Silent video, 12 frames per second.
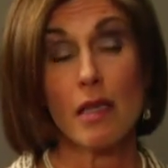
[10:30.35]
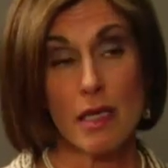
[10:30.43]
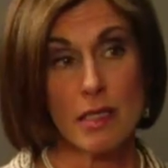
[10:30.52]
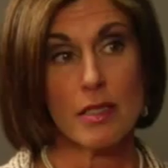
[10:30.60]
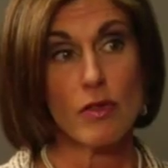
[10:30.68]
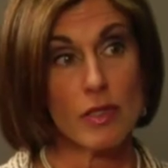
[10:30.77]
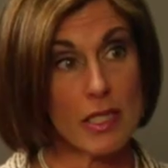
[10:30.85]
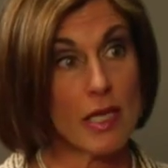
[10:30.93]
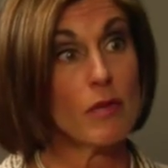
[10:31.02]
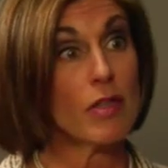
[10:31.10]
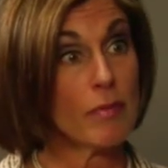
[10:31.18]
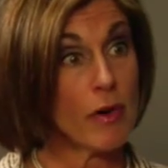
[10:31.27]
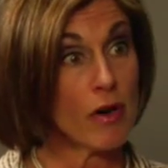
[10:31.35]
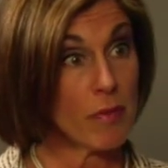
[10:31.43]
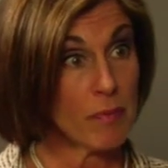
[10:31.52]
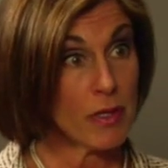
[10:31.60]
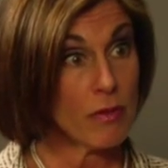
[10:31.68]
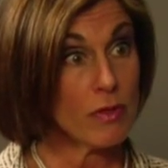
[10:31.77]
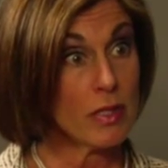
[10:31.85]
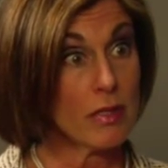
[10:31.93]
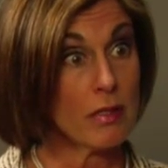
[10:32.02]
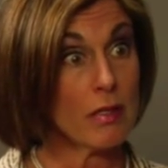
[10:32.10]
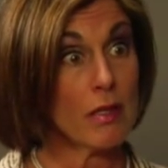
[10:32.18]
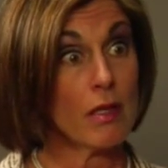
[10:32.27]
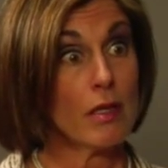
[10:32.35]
associated with PARP use.